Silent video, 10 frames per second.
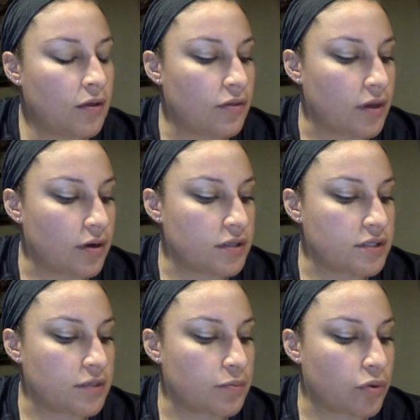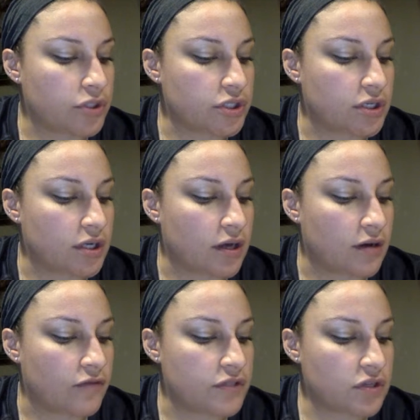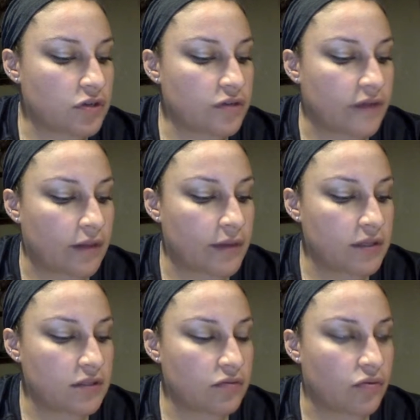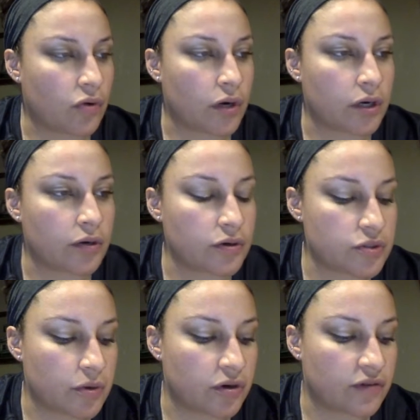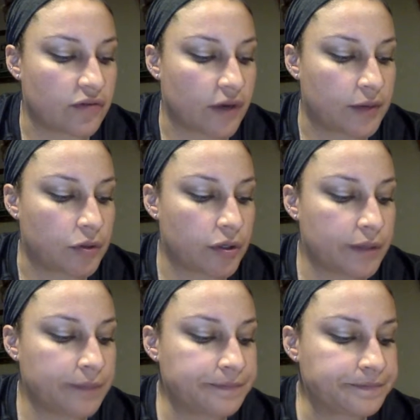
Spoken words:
There is a portion of physical development for gross motor and fine motor.